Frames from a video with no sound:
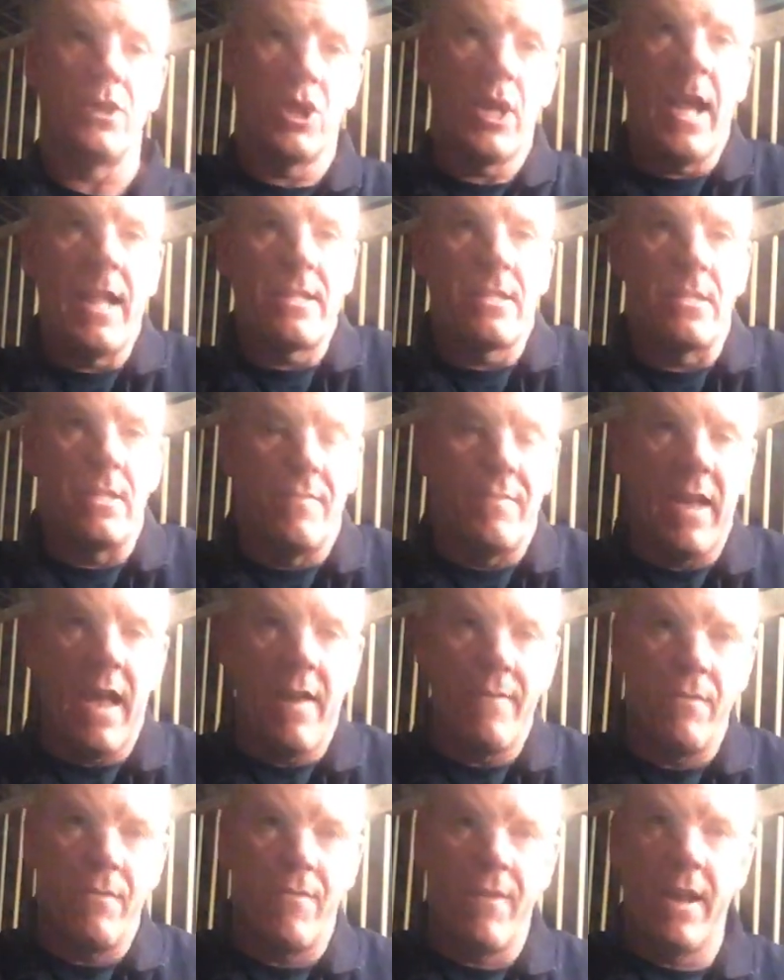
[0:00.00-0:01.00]
chances of you
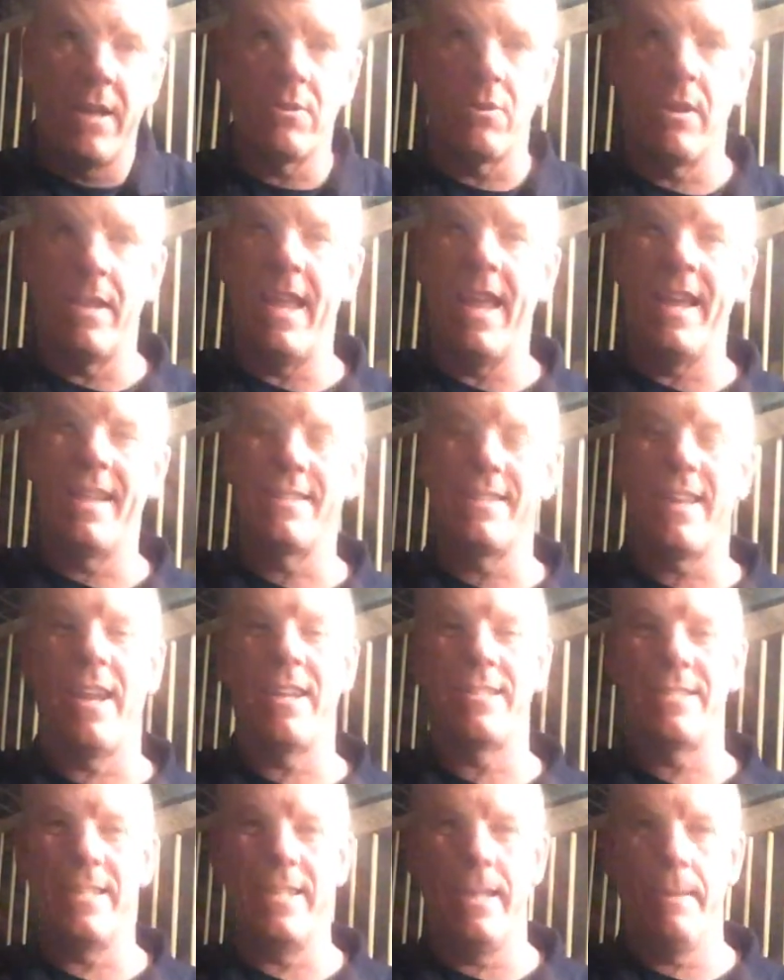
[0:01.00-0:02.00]
having fertile eggs are
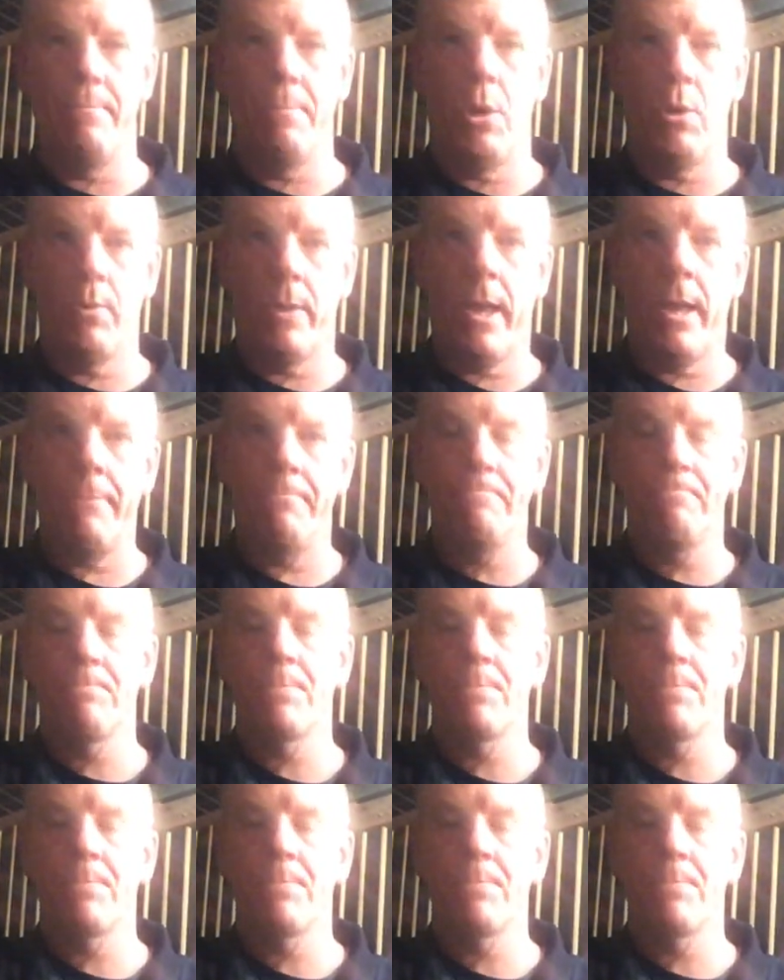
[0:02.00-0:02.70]
slim, okay?